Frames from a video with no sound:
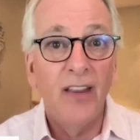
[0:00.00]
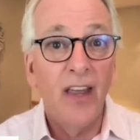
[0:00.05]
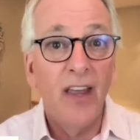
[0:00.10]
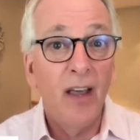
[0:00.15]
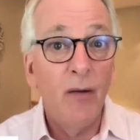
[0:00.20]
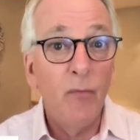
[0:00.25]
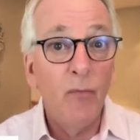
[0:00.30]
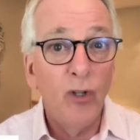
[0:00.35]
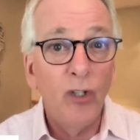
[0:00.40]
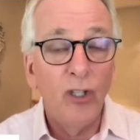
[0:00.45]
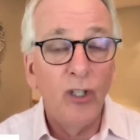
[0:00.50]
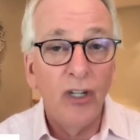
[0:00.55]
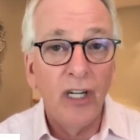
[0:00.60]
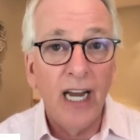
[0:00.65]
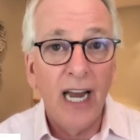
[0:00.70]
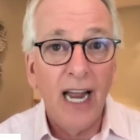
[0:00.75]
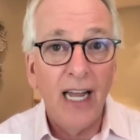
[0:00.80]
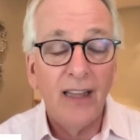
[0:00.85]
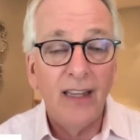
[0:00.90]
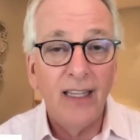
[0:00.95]
Then we'll
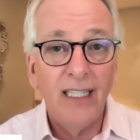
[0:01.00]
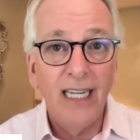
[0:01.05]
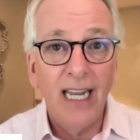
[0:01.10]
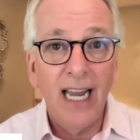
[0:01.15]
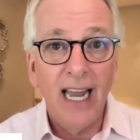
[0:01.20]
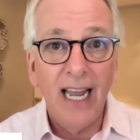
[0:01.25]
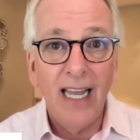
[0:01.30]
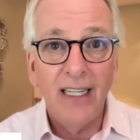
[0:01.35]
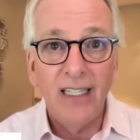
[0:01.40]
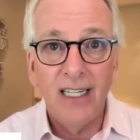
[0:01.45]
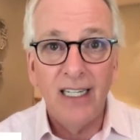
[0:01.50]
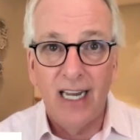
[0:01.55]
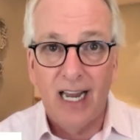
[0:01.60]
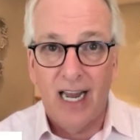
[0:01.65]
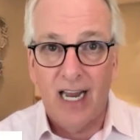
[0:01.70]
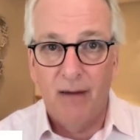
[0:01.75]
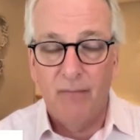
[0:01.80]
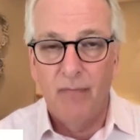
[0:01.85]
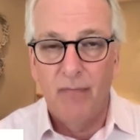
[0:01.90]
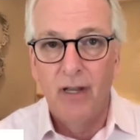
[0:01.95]
look at the end game